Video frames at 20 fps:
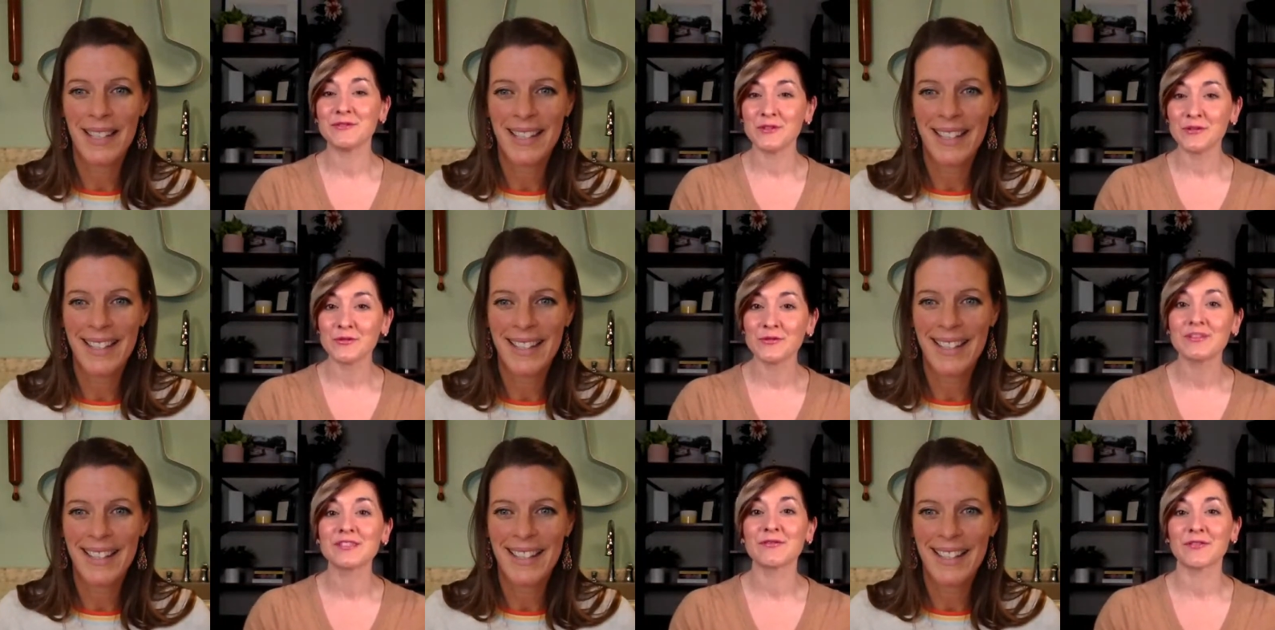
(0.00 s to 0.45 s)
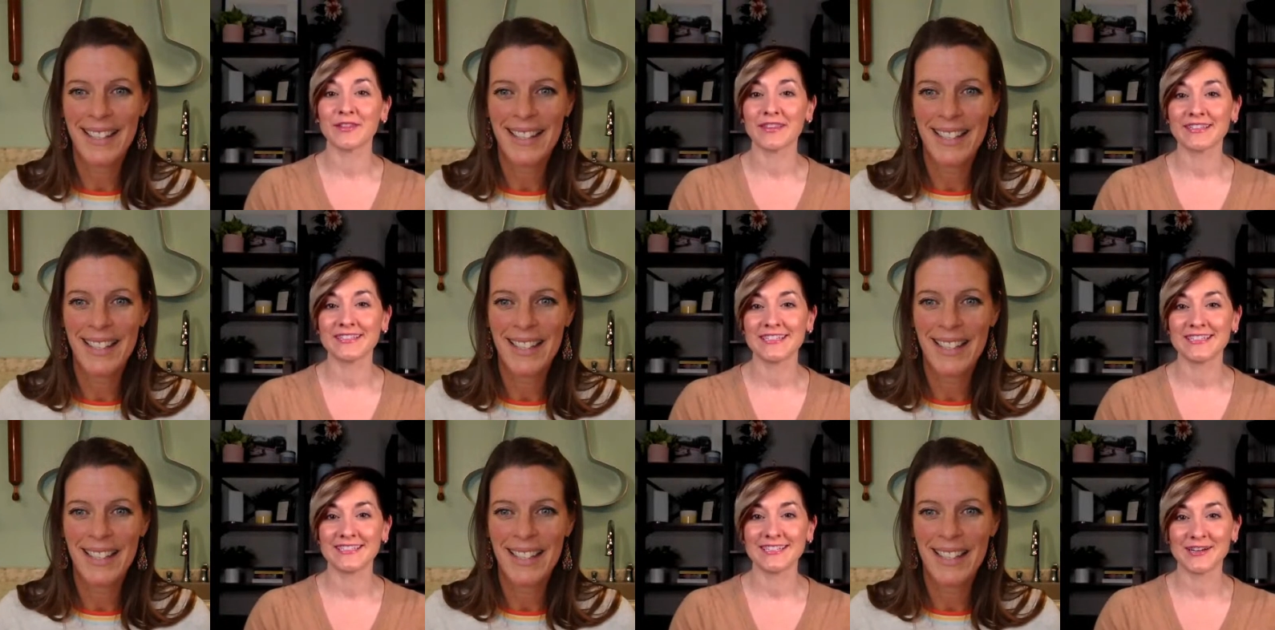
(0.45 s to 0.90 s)
Speaker 1: use for the
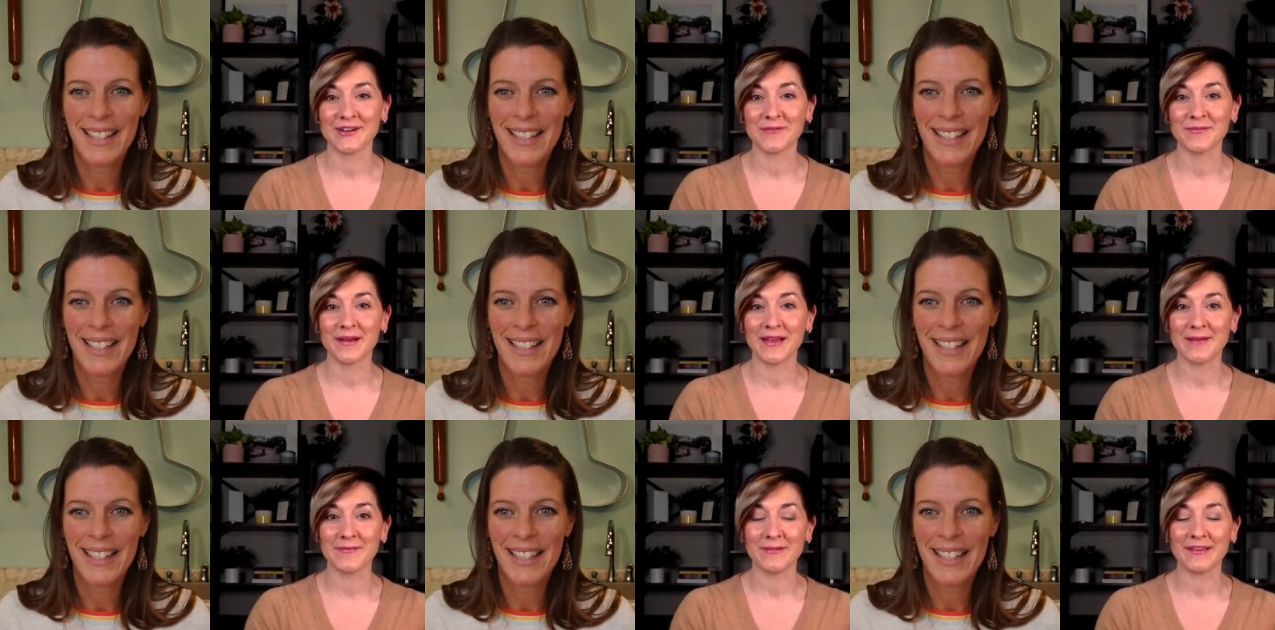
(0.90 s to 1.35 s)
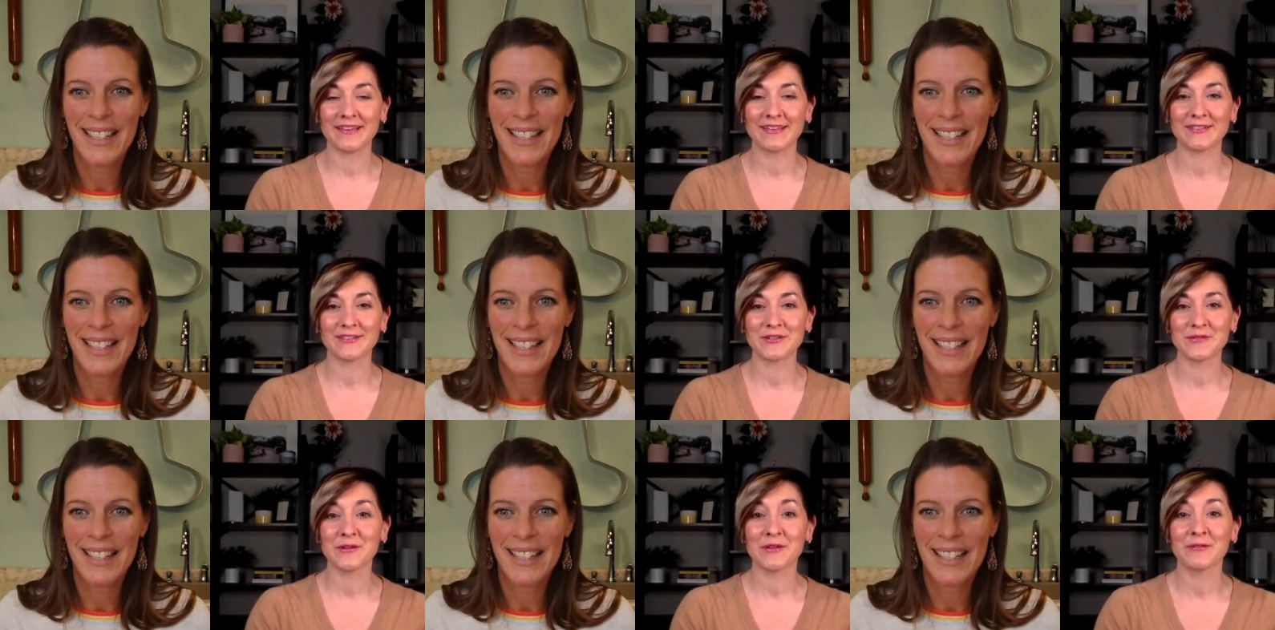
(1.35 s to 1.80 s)
detail piping.
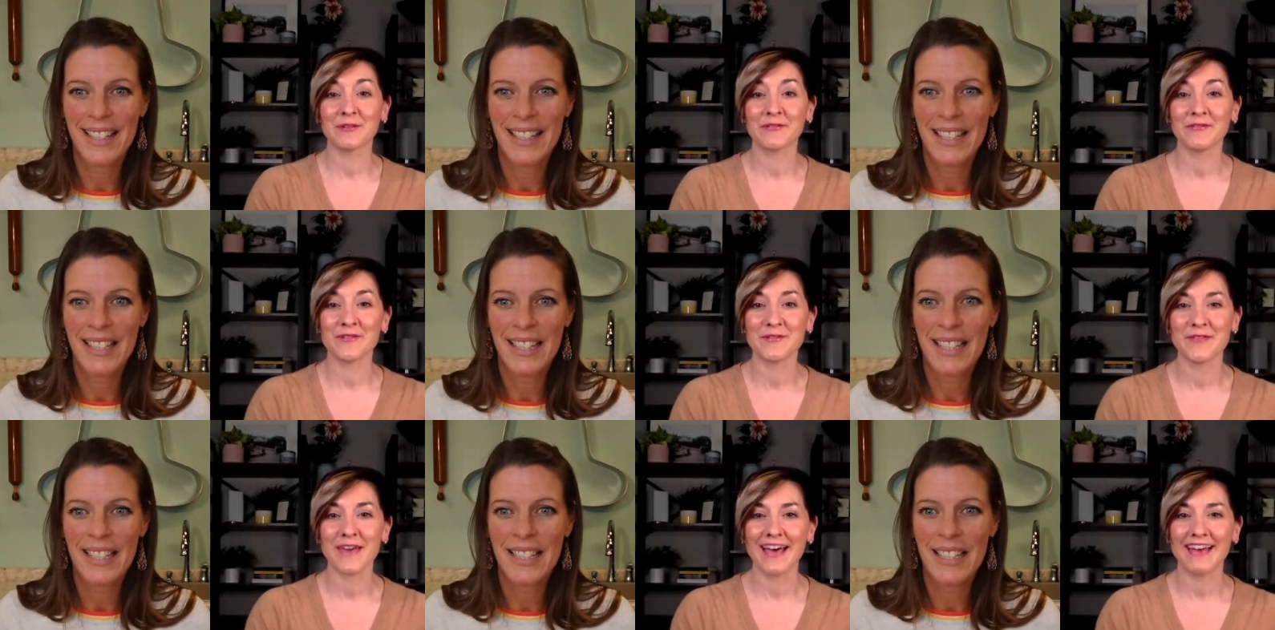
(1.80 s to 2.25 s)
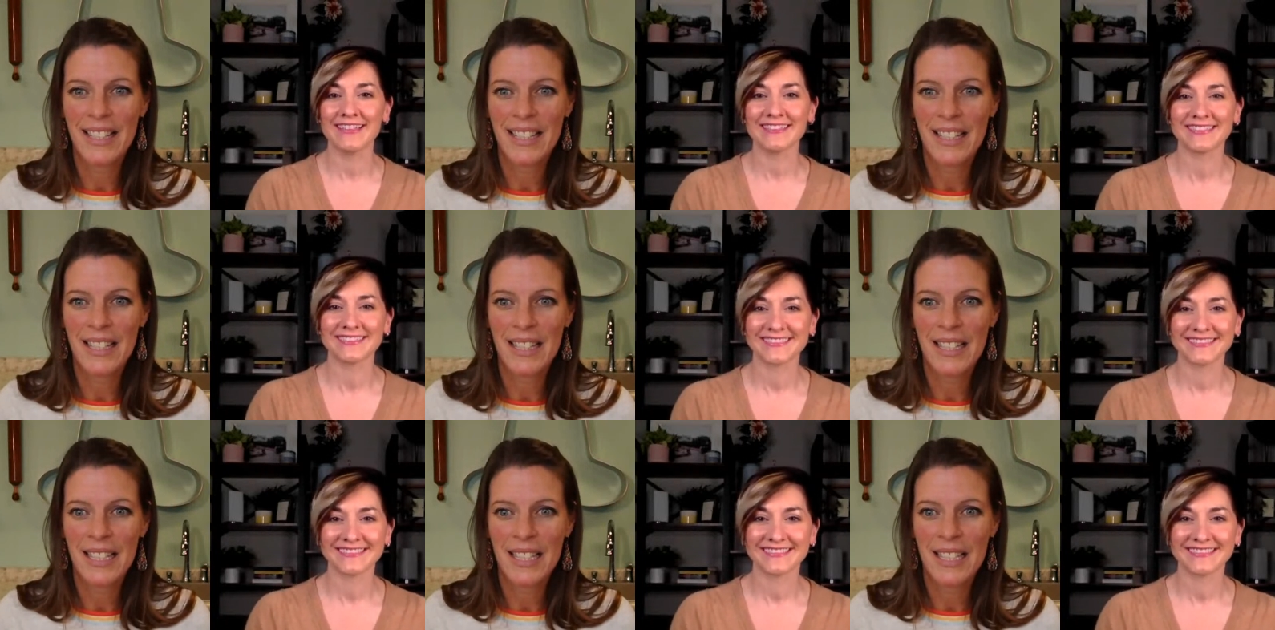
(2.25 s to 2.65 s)
Do you want to review that?